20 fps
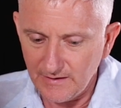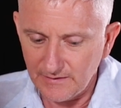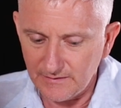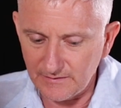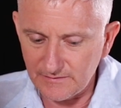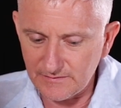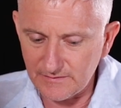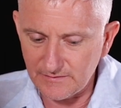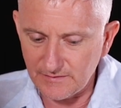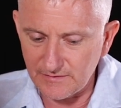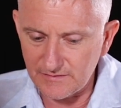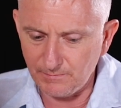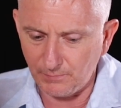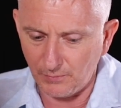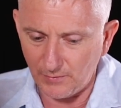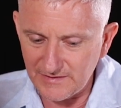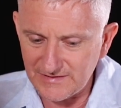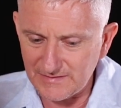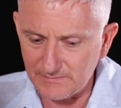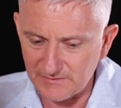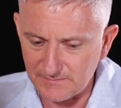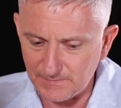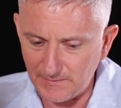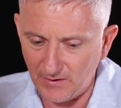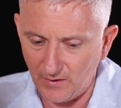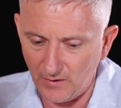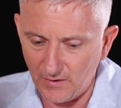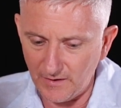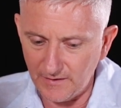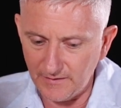there's principles
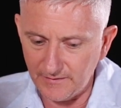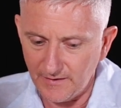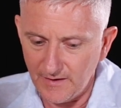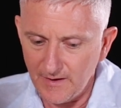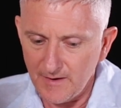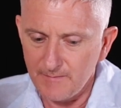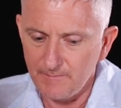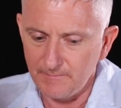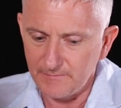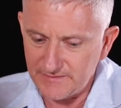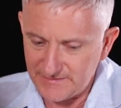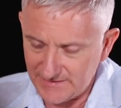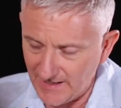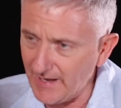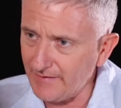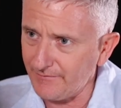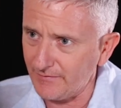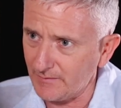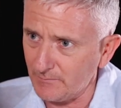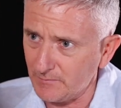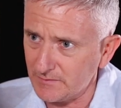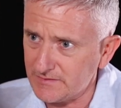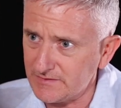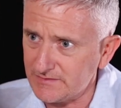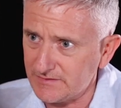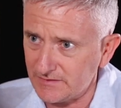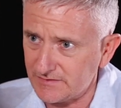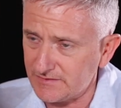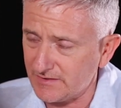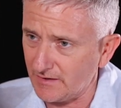behind saving, which
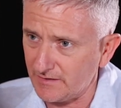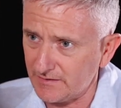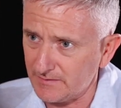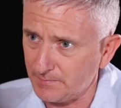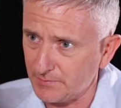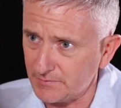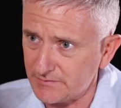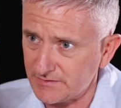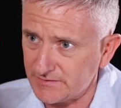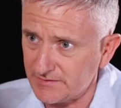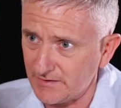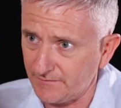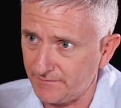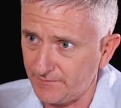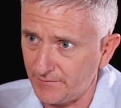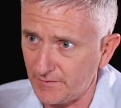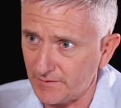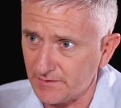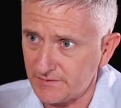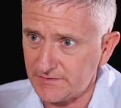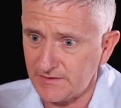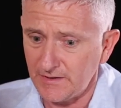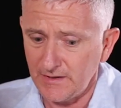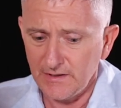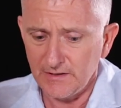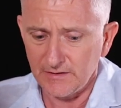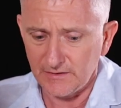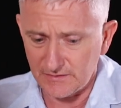is you're starting to put yourself first.